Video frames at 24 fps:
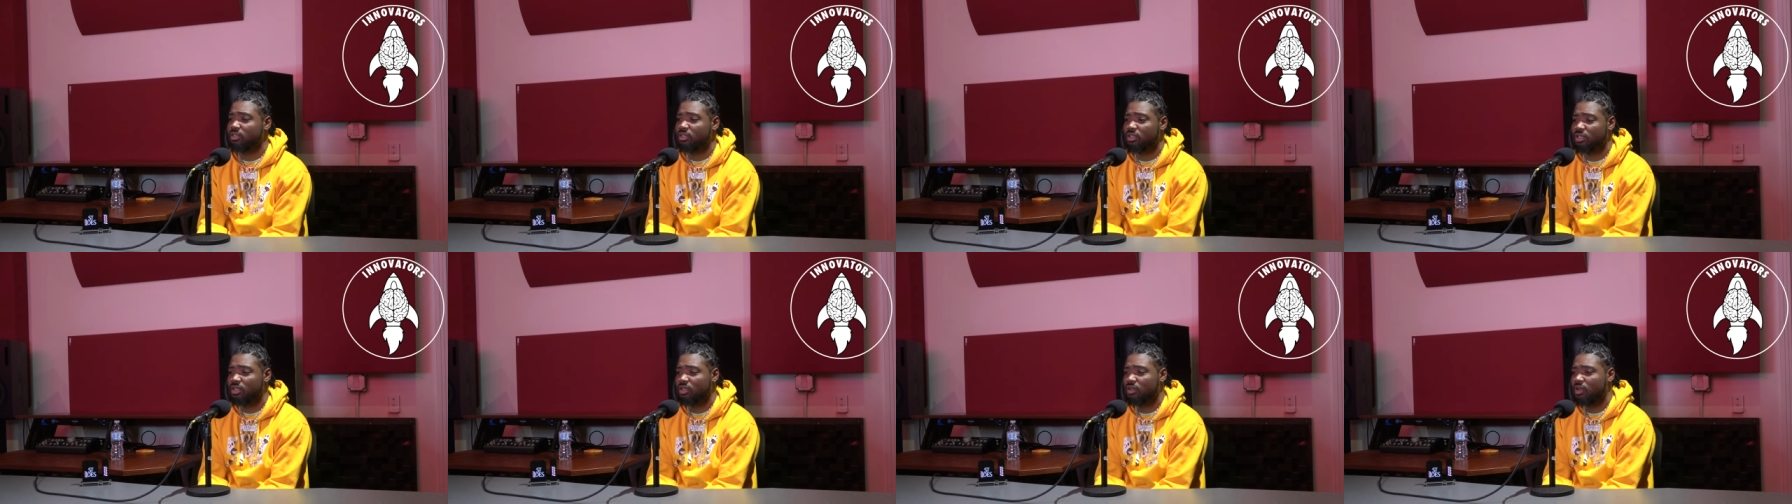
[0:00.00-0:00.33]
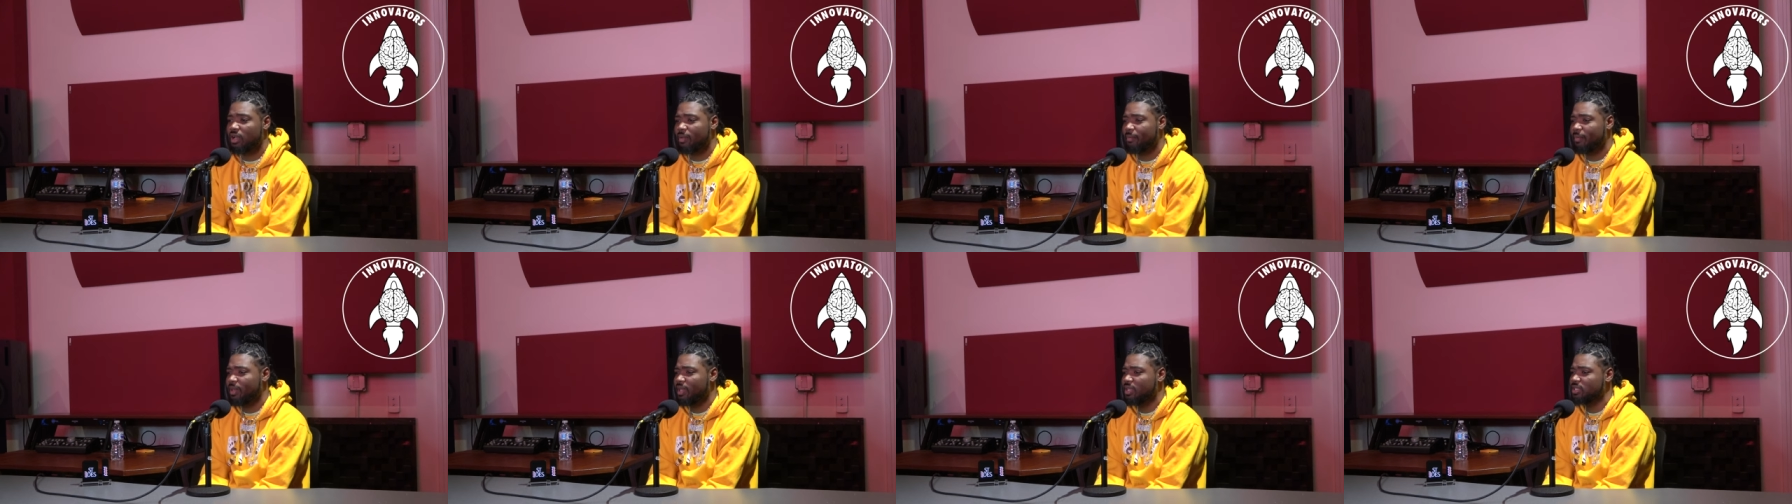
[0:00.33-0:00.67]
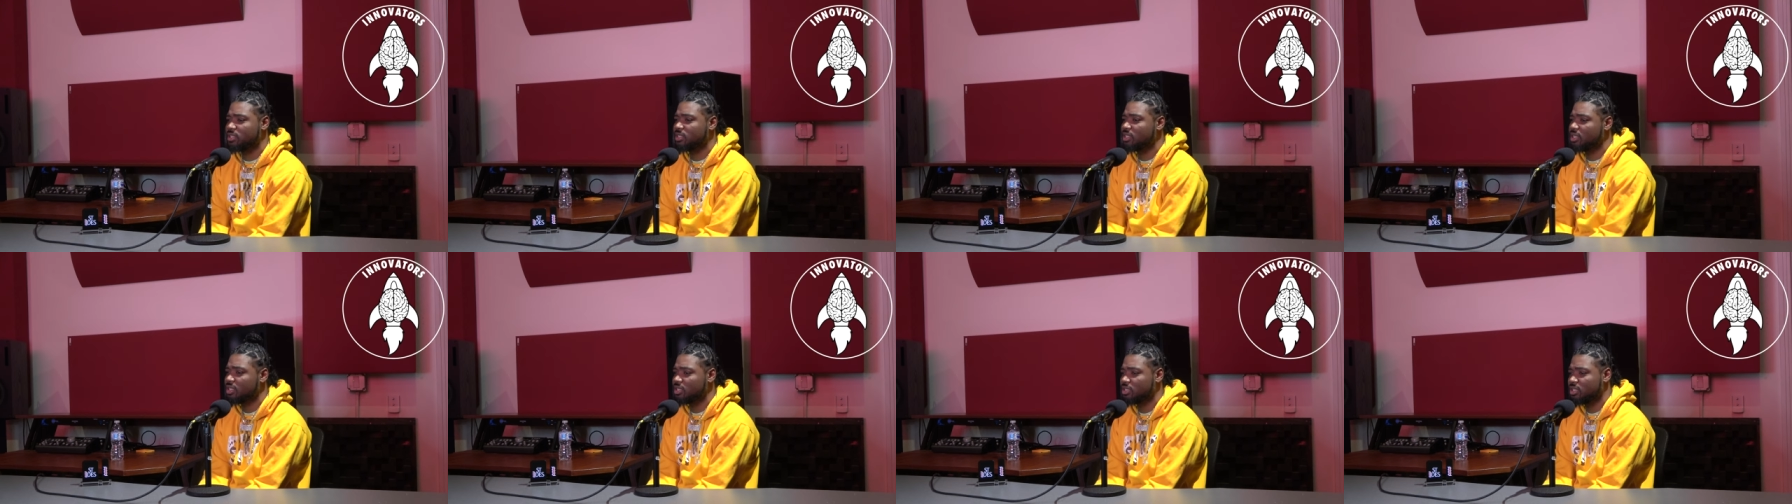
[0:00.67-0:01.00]
you know I made
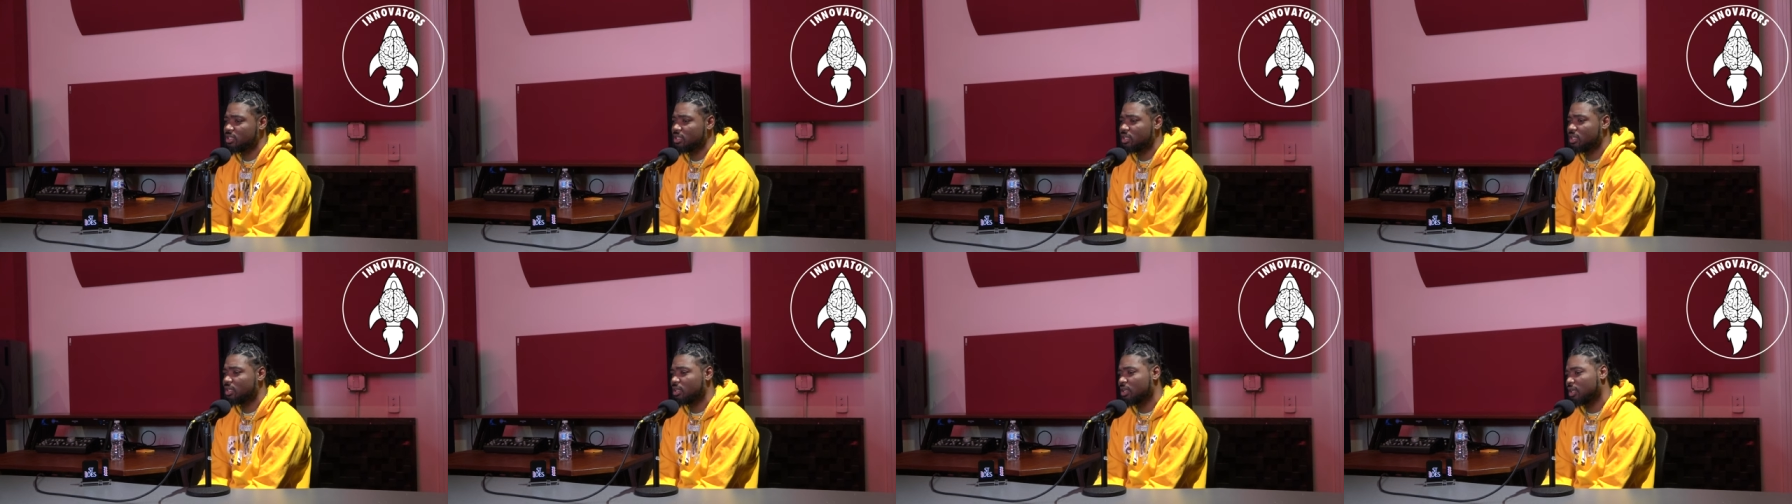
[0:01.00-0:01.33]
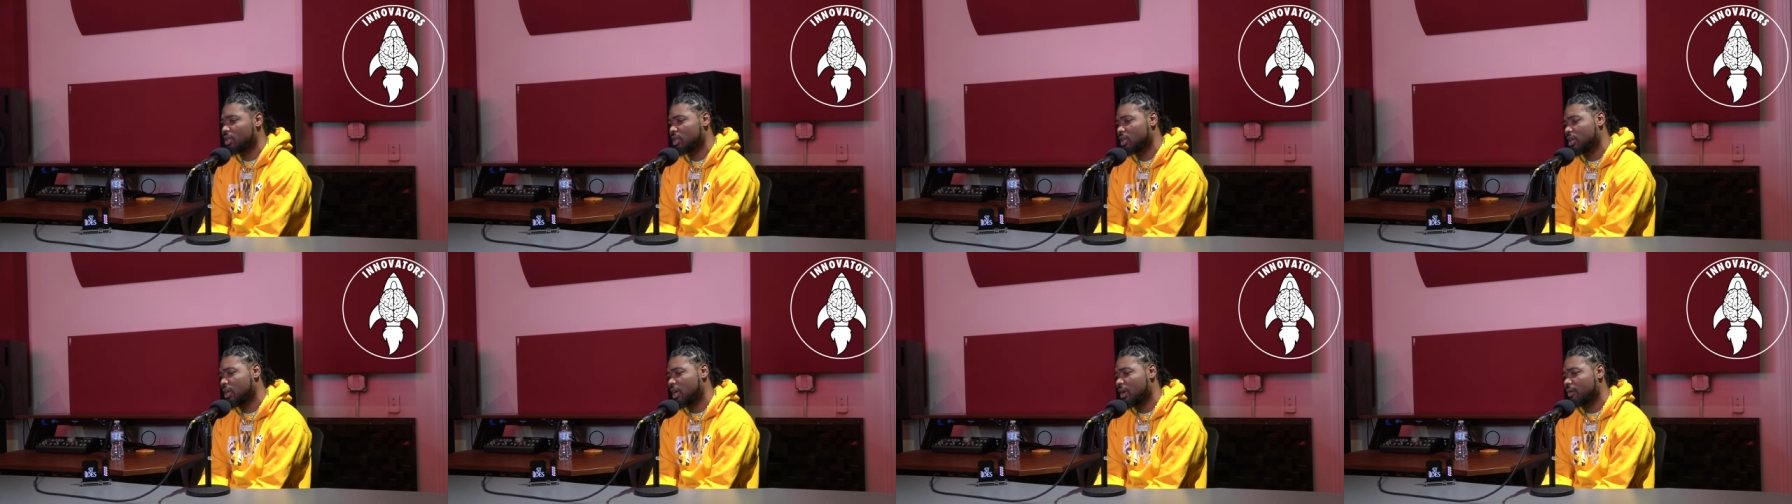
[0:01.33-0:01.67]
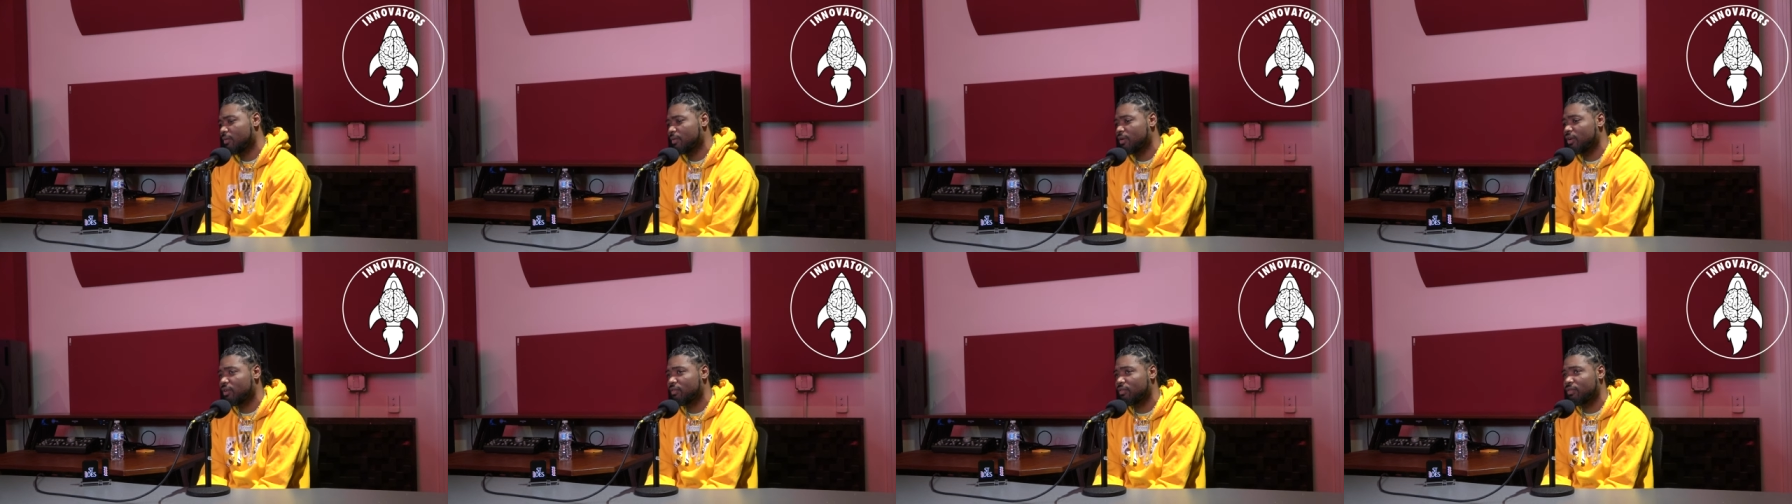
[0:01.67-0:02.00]
sixty and, and
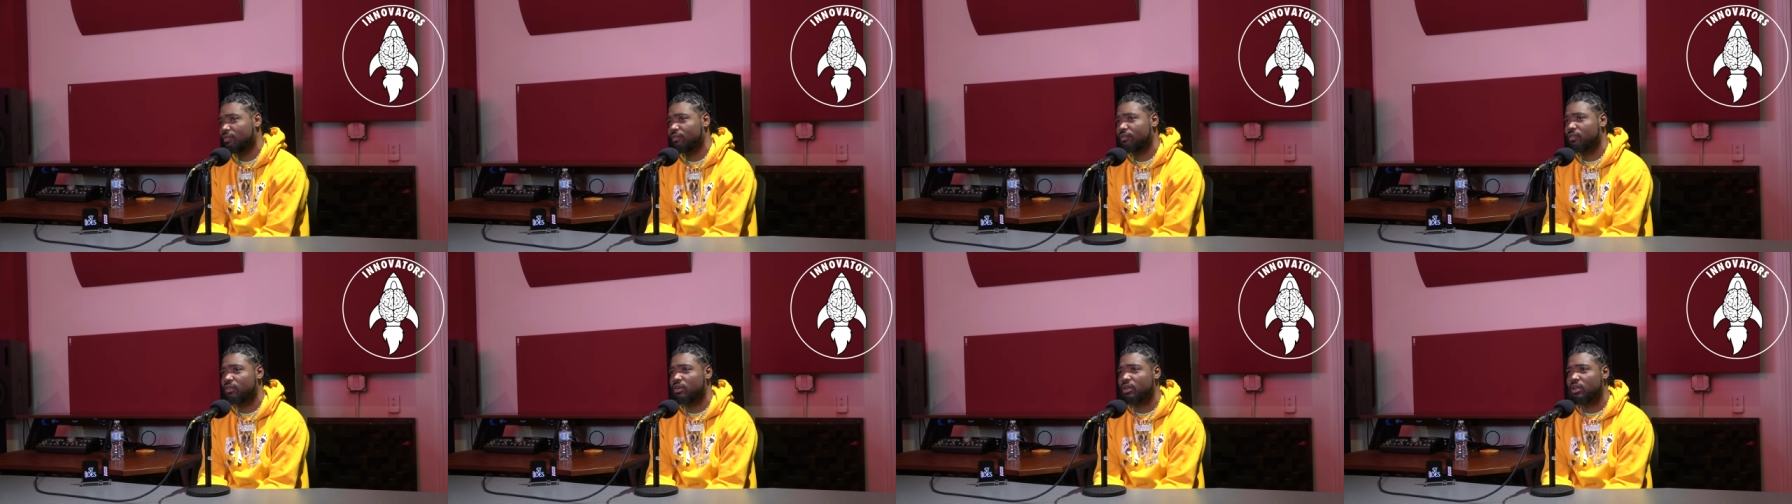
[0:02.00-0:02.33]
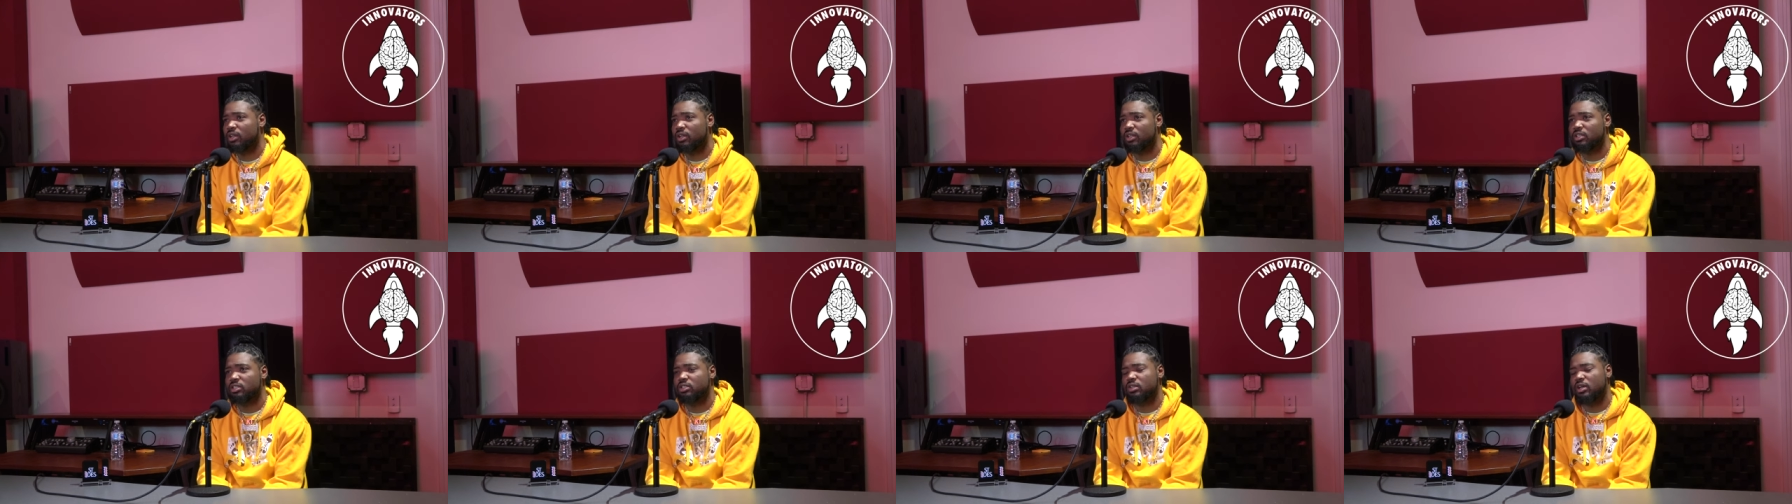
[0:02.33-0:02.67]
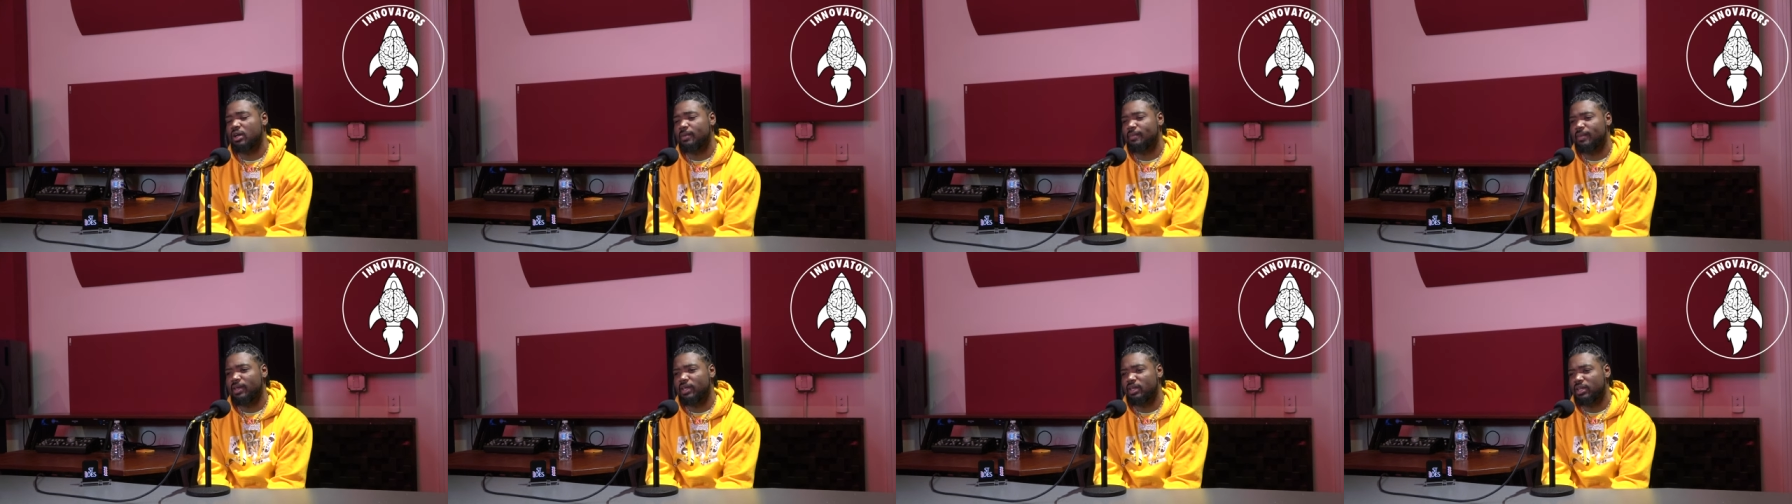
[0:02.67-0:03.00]
got rid of it for hundred, so
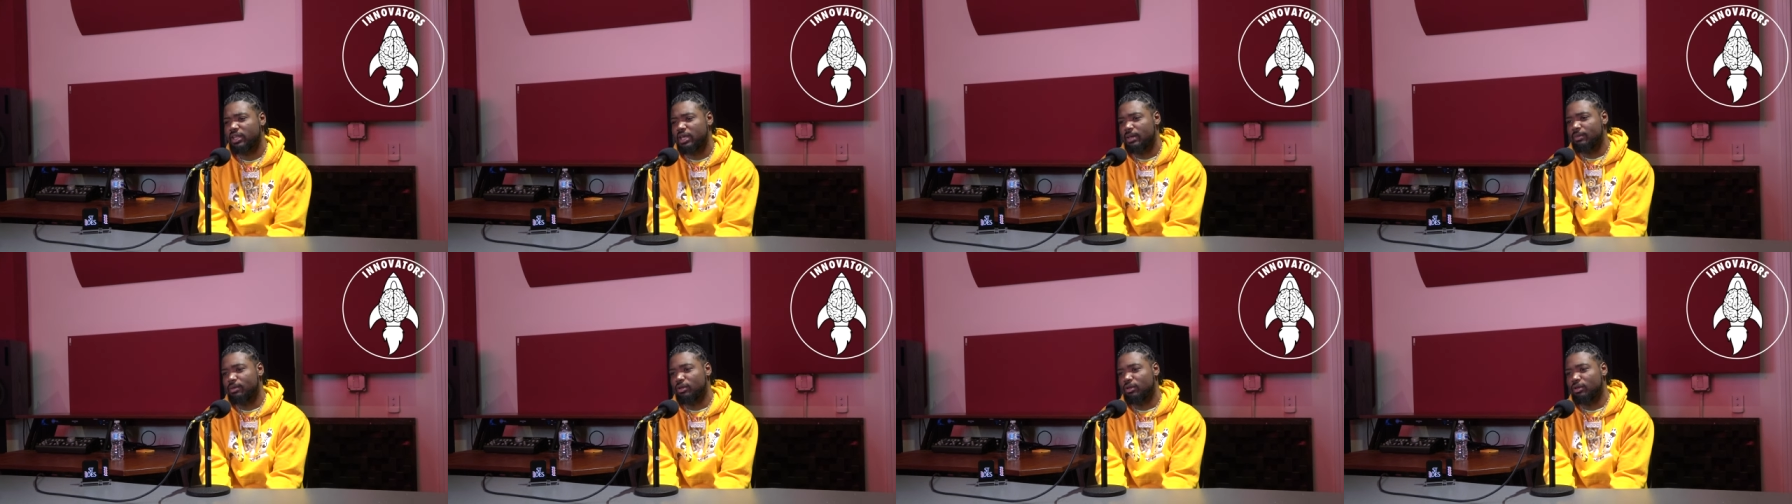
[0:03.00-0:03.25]
I made yeah.